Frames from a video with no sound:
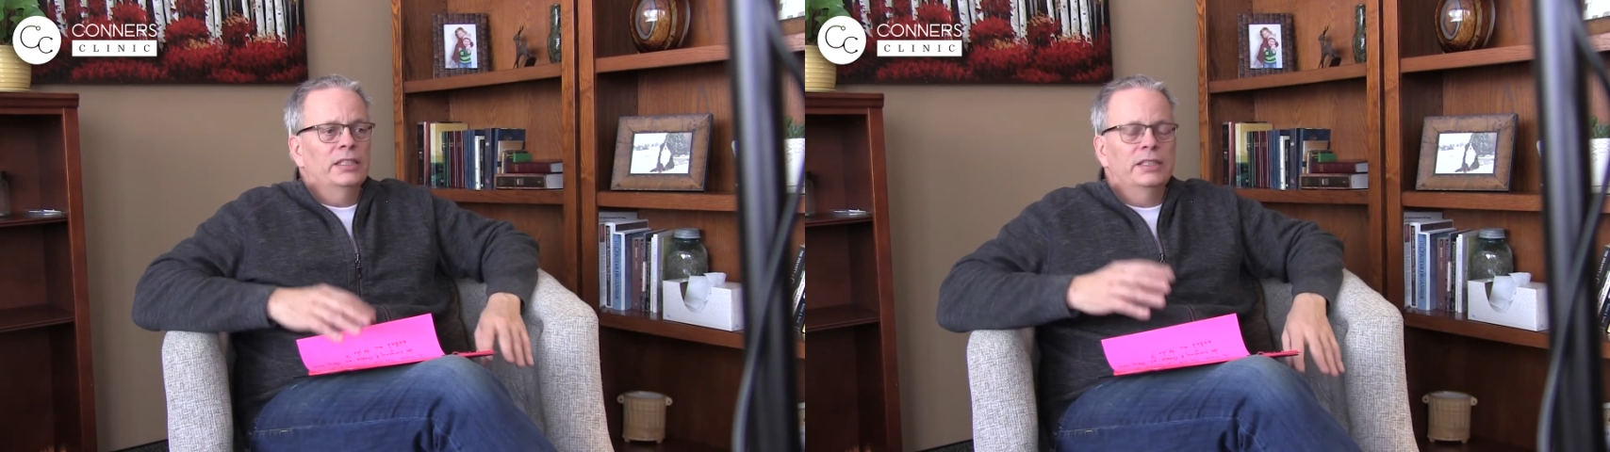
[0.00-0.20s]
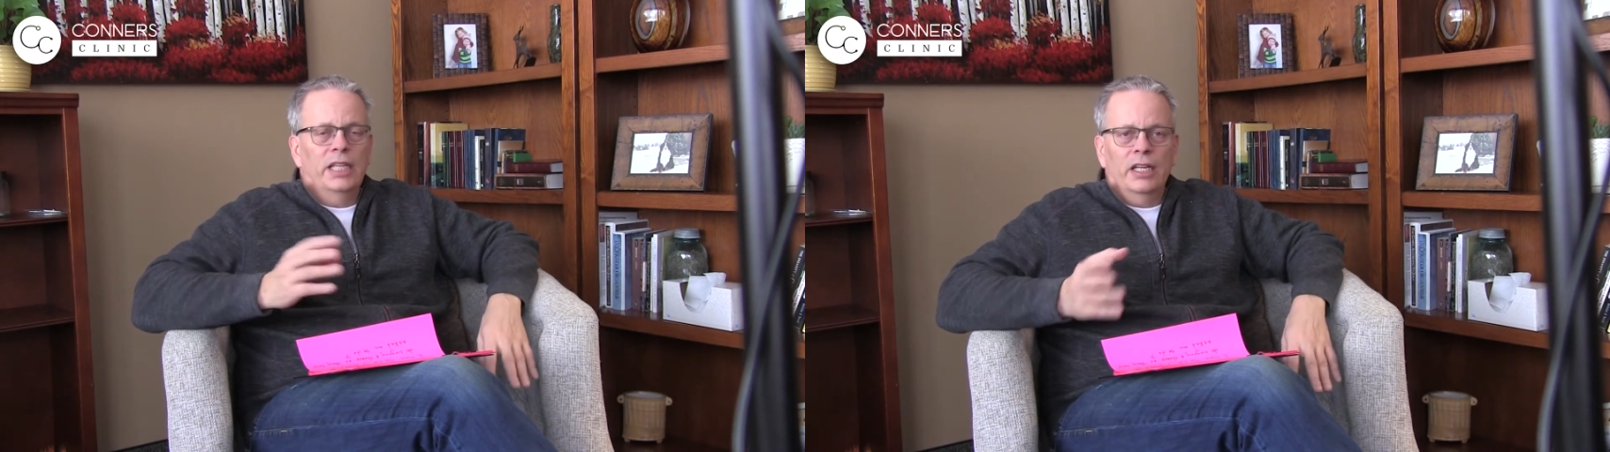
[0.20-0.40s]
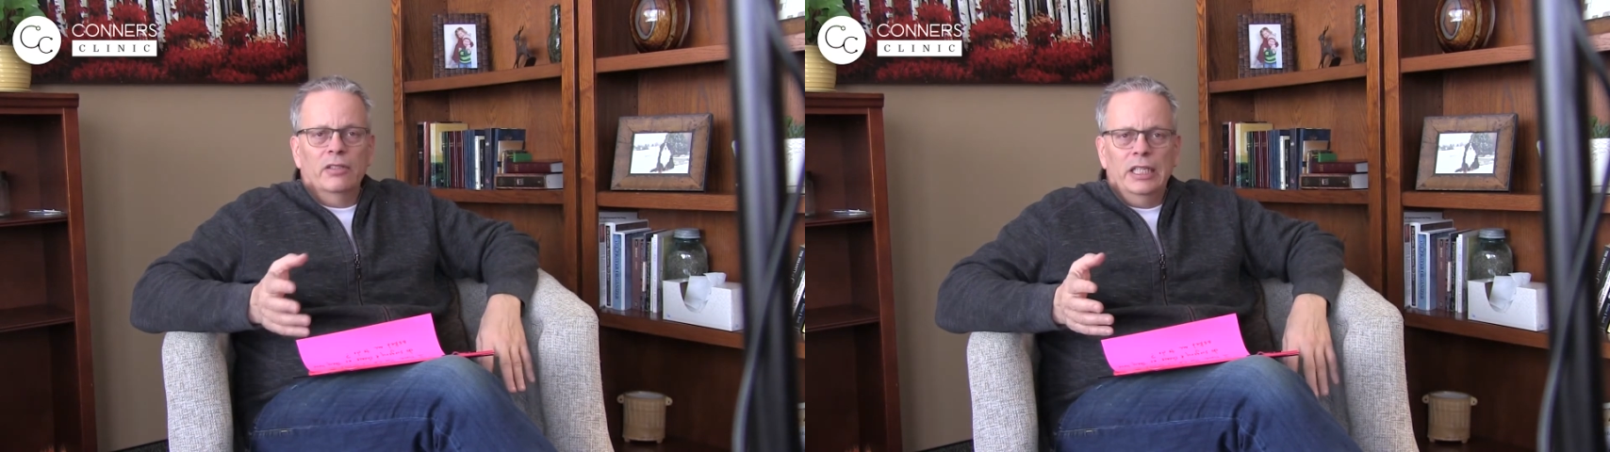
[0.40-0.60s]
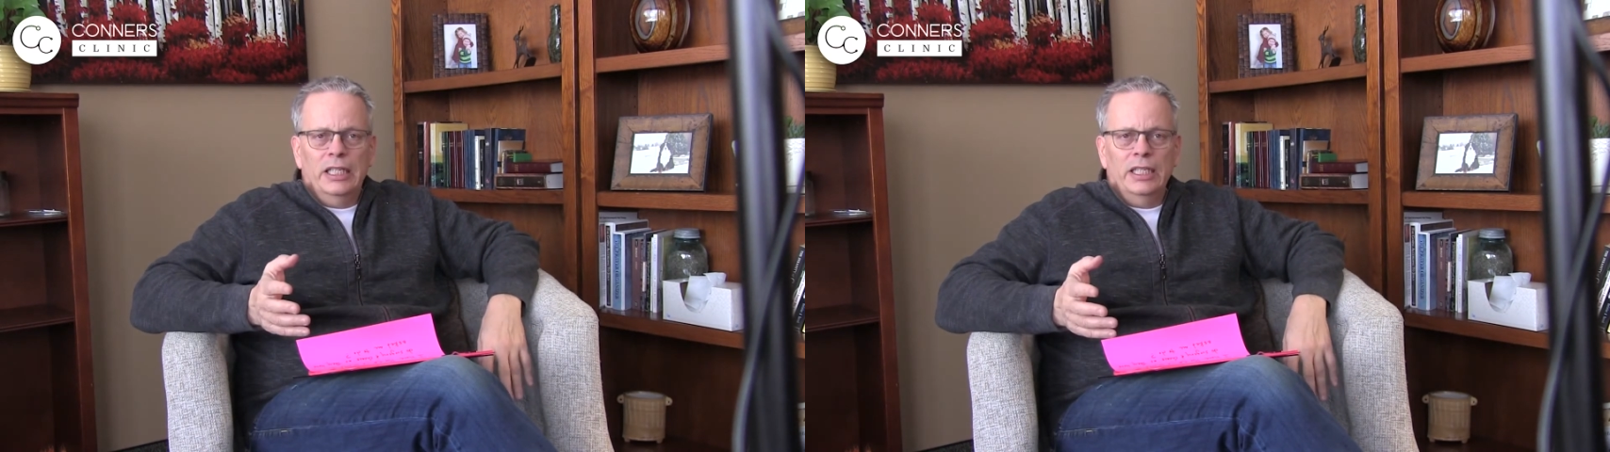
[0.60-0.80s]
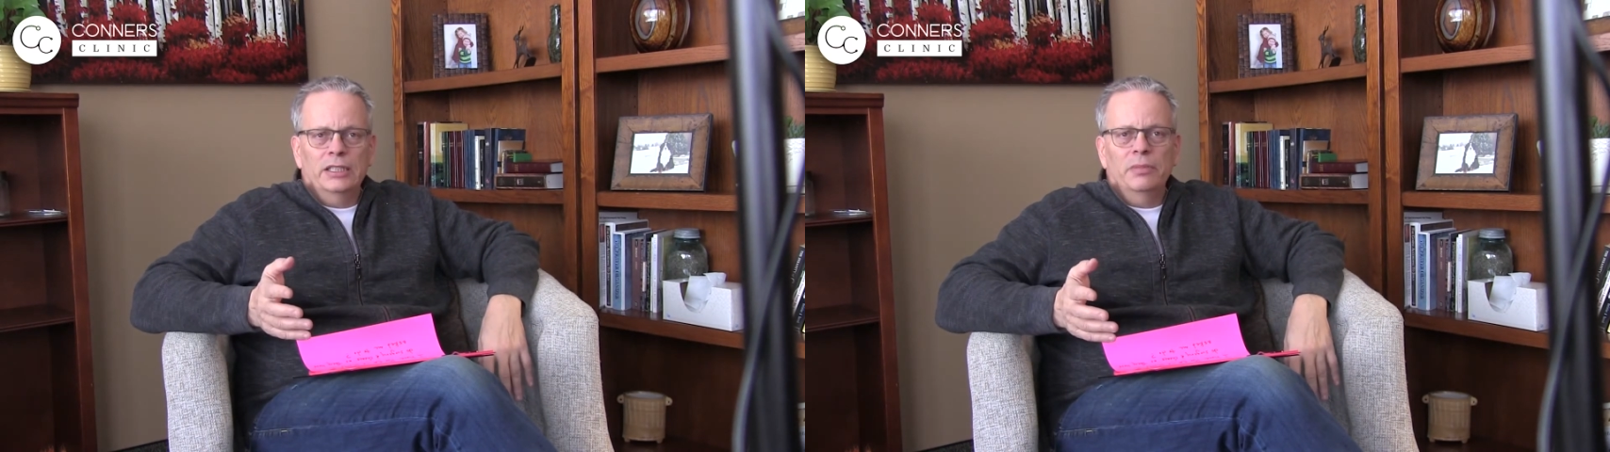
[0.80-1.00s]
Dairy
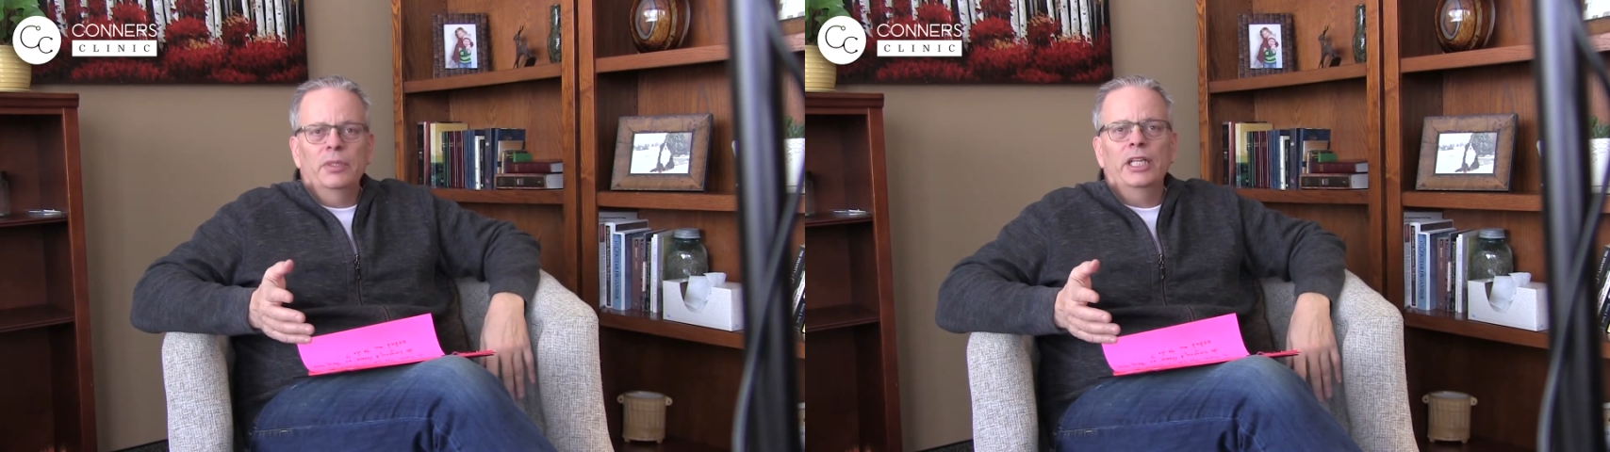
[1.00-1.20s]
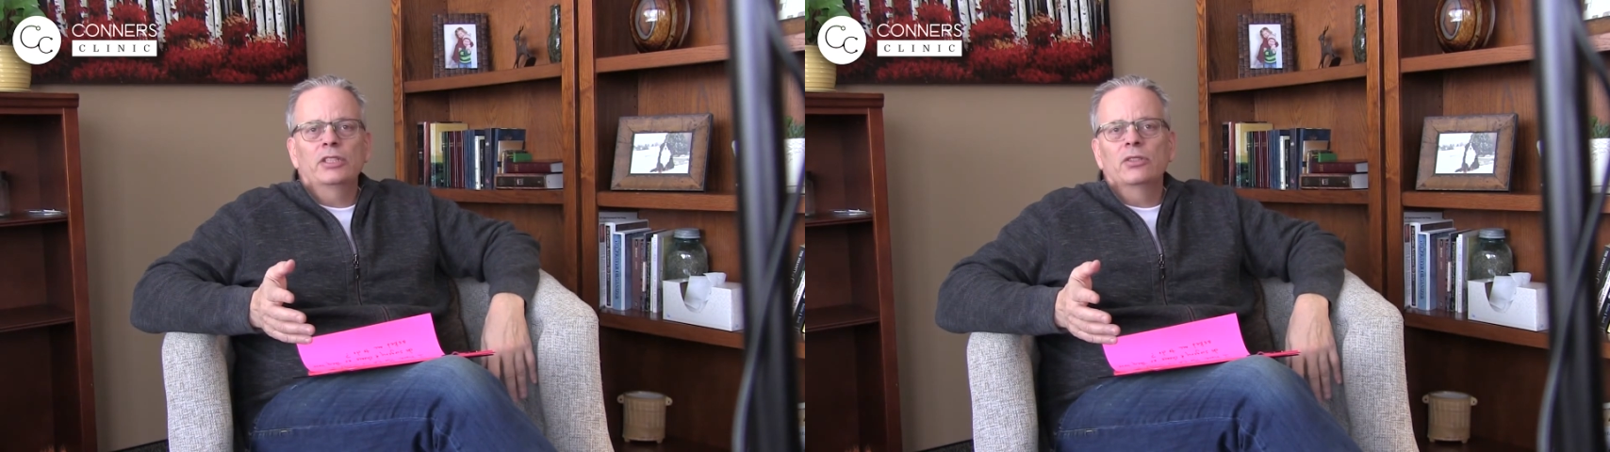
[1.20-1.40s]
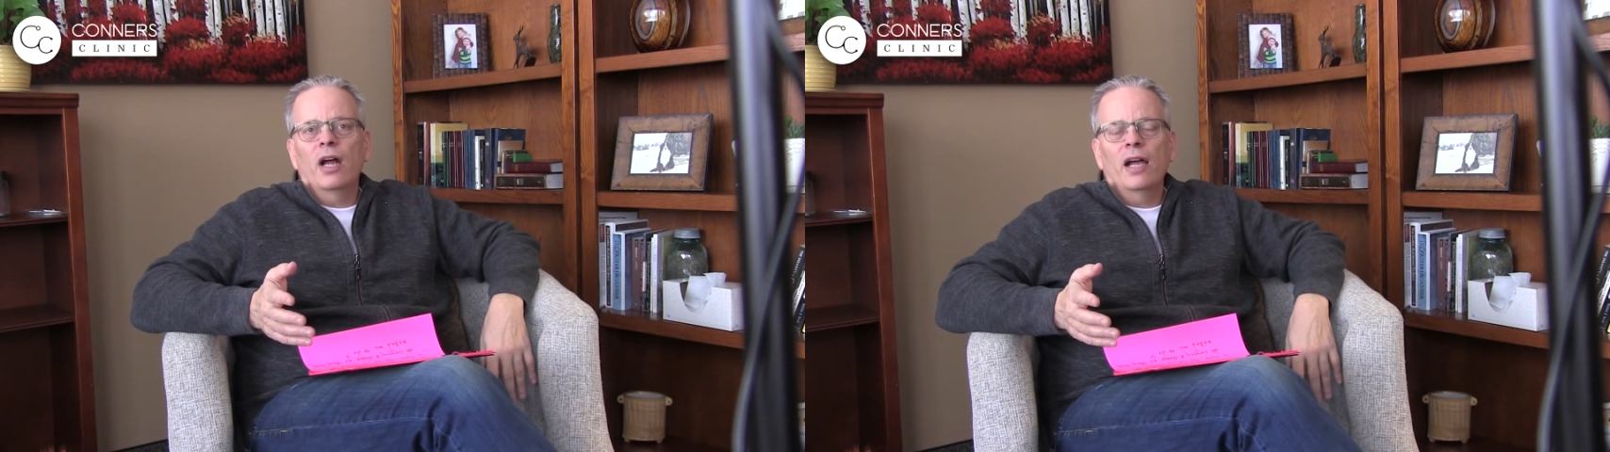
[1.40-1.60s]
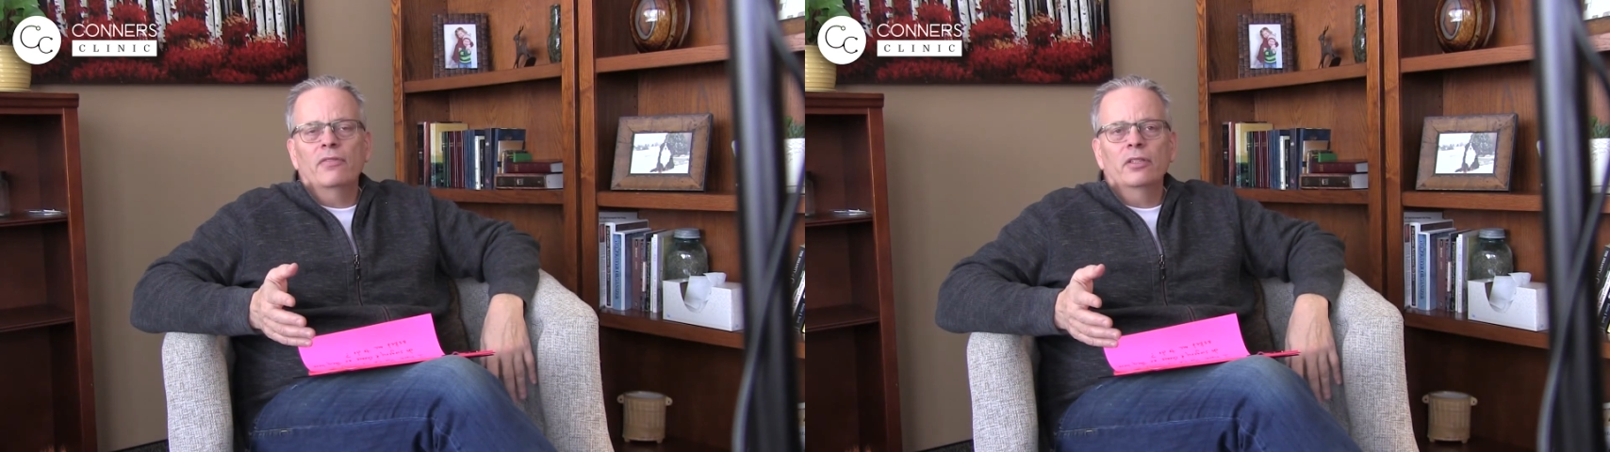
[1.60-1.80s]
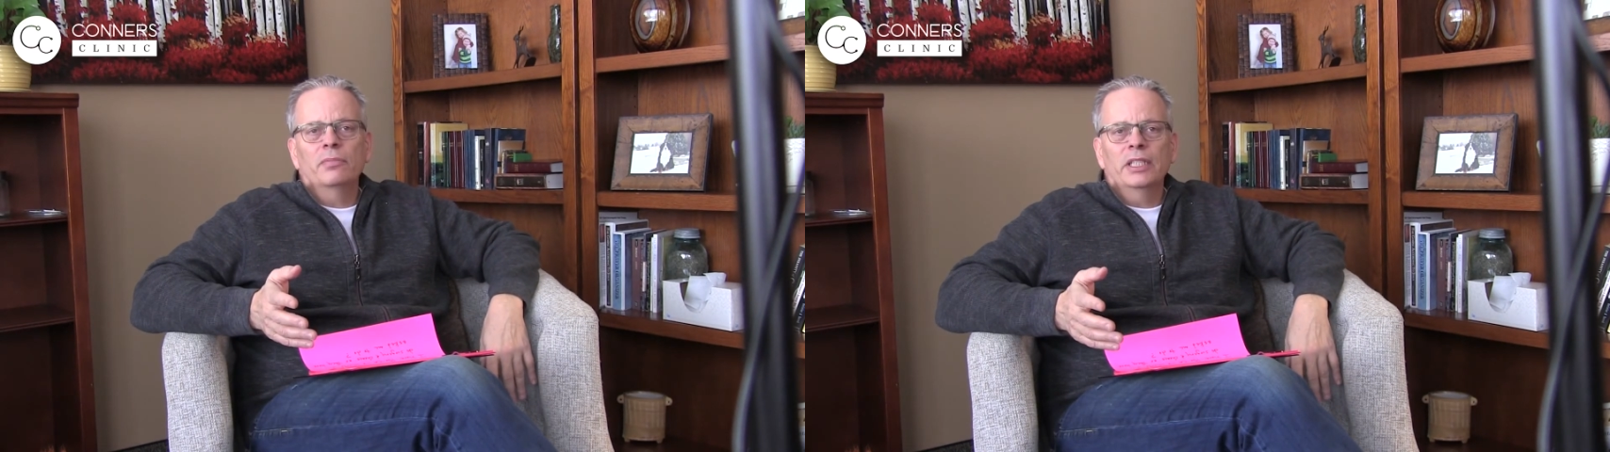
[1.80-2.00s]
is a big
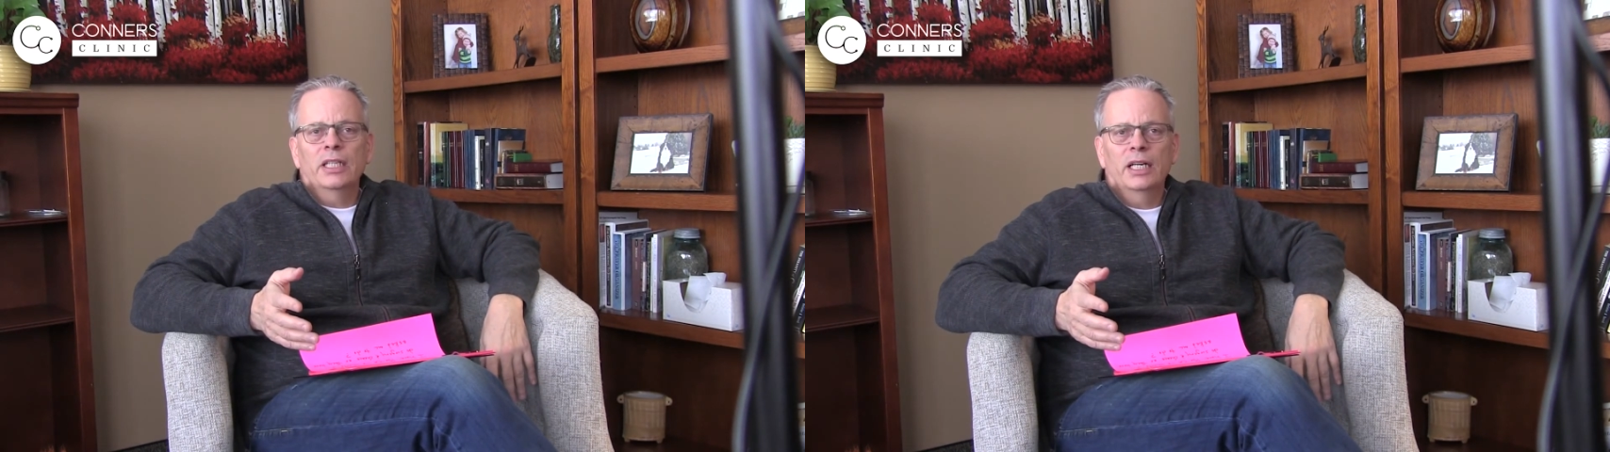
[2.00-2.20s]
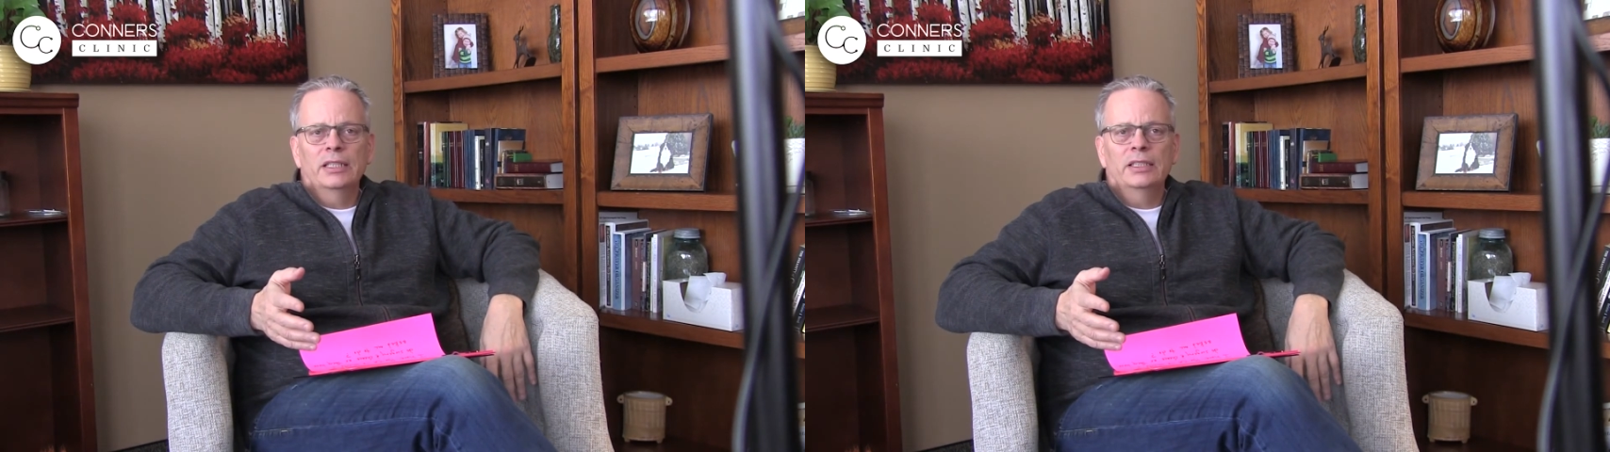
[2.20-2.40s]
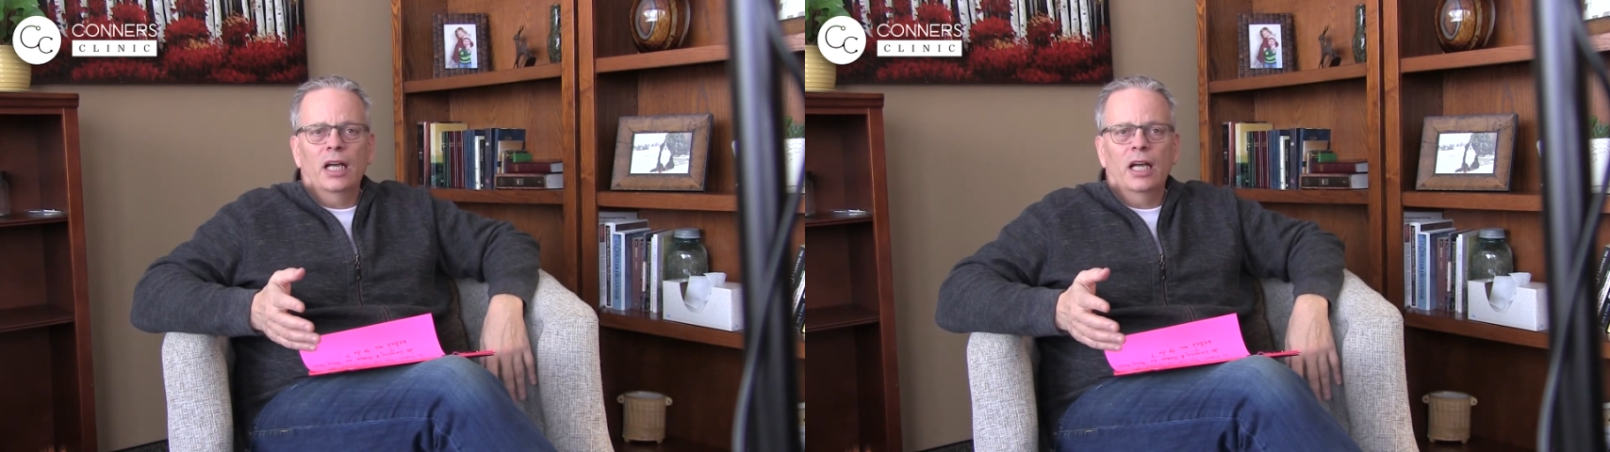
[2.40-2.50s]
driver because